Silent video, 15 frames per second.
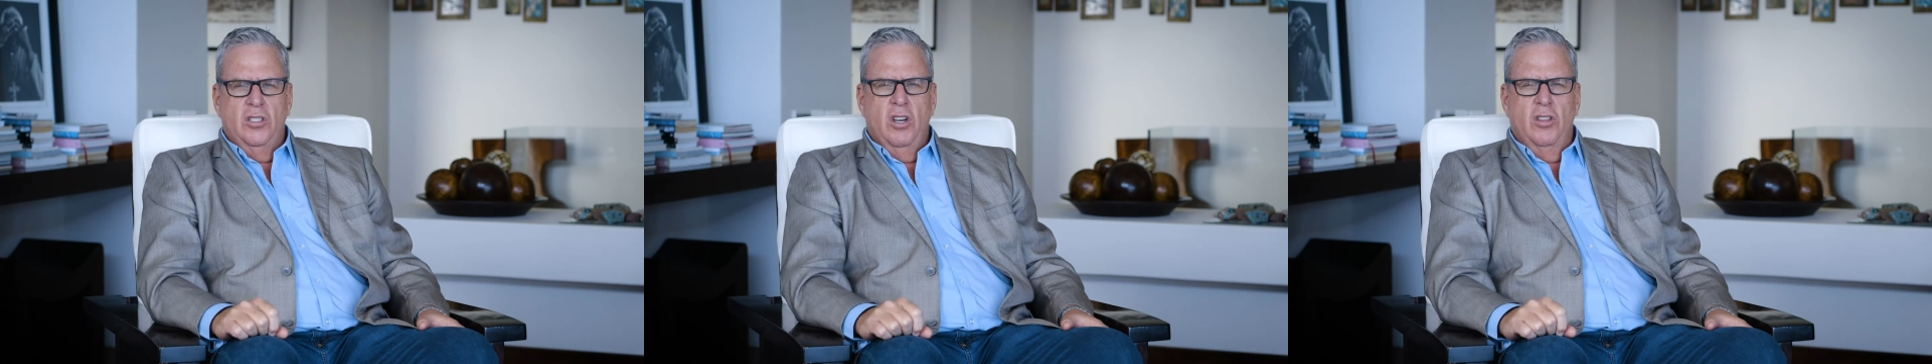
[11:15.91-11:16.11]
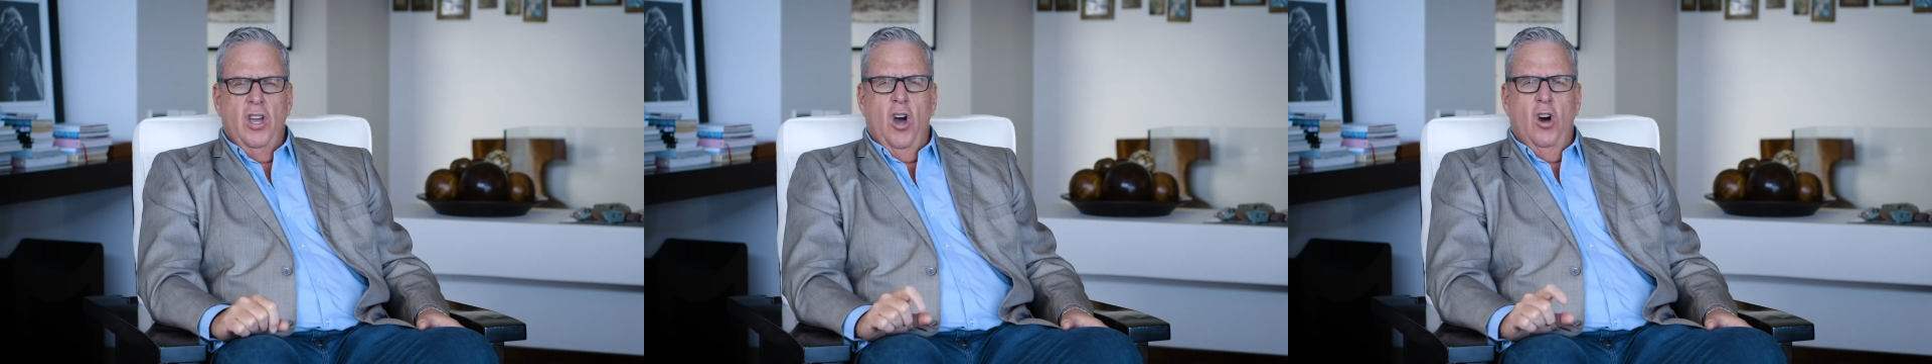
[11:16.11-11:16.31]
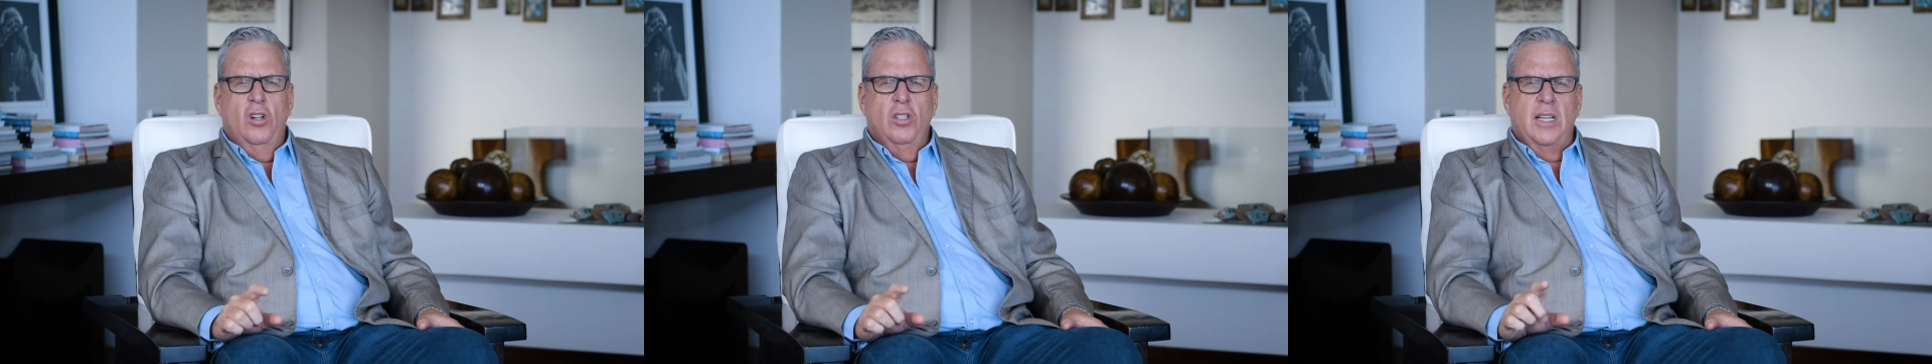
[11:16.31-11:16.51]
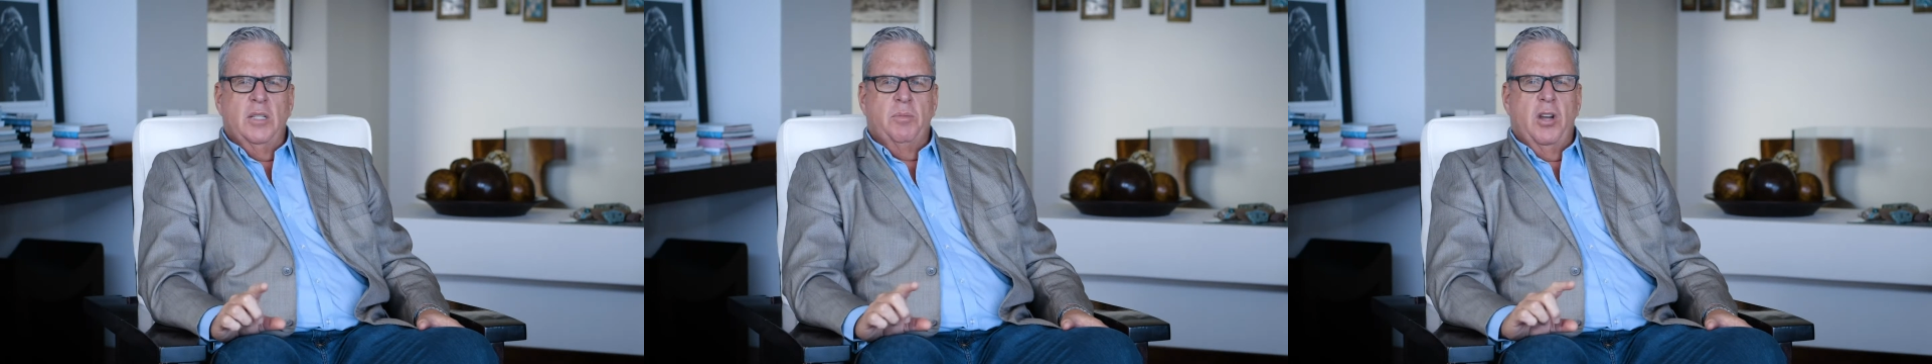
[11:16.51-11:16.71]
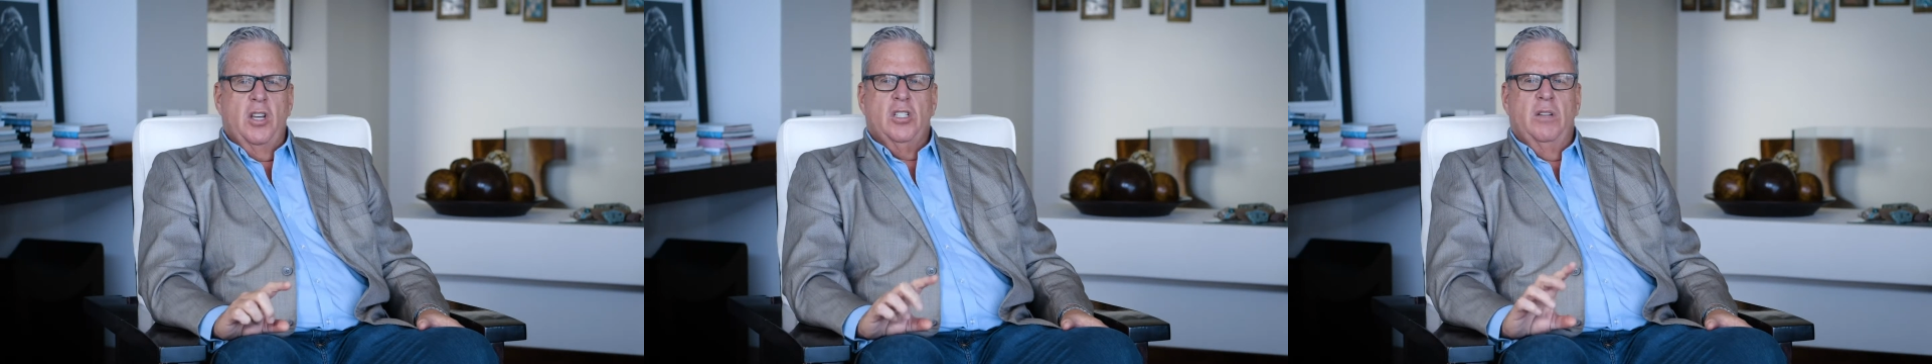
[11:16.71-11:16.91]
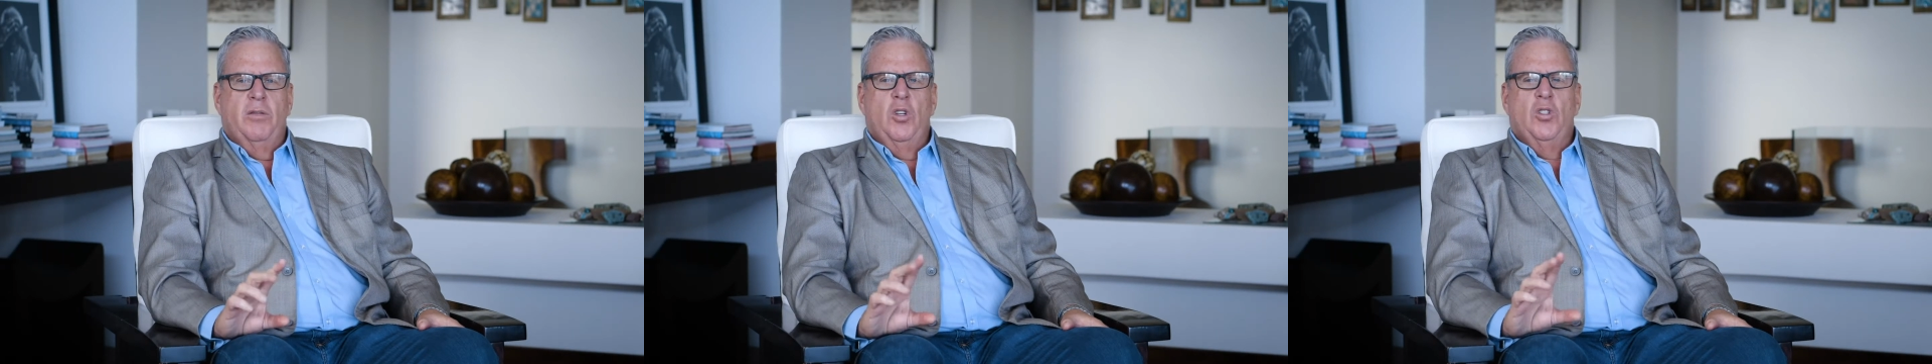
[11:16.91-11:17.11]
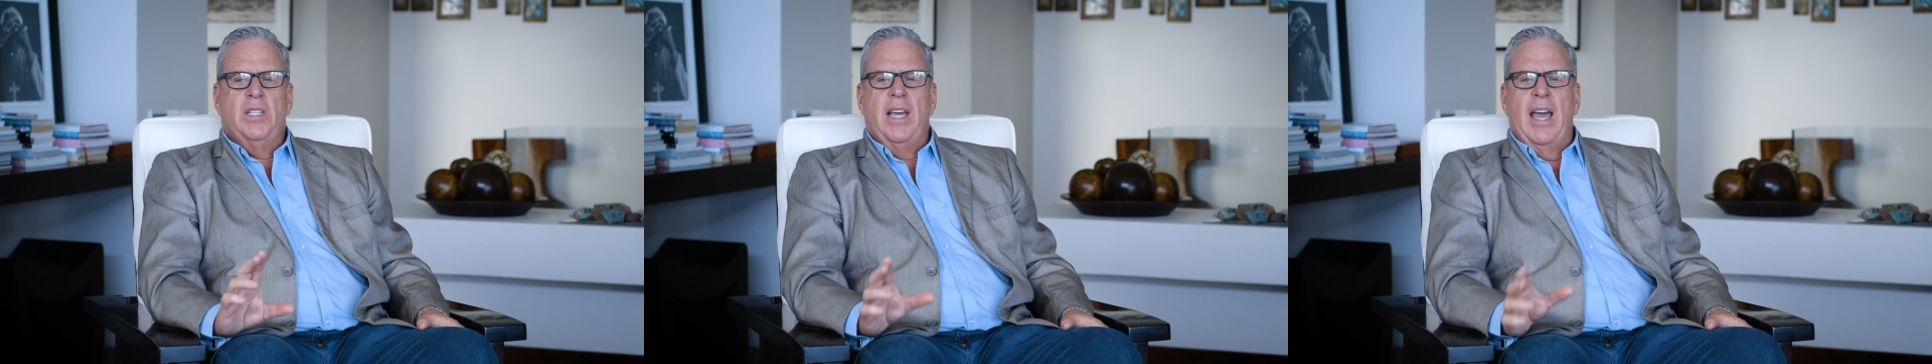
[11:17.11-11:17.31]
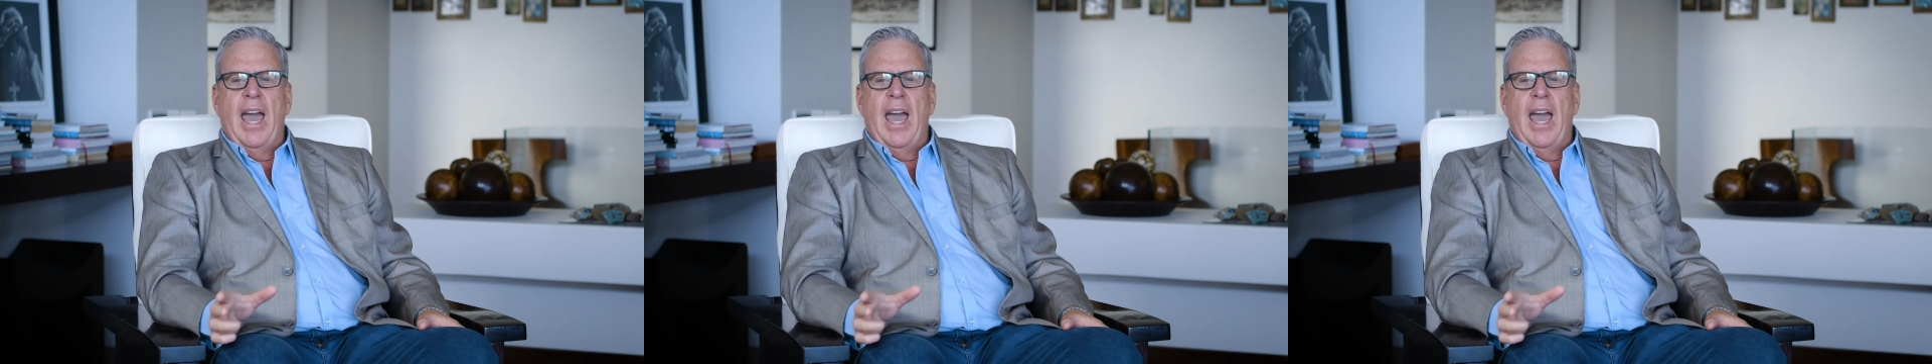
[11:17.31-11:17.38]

So the old expression of using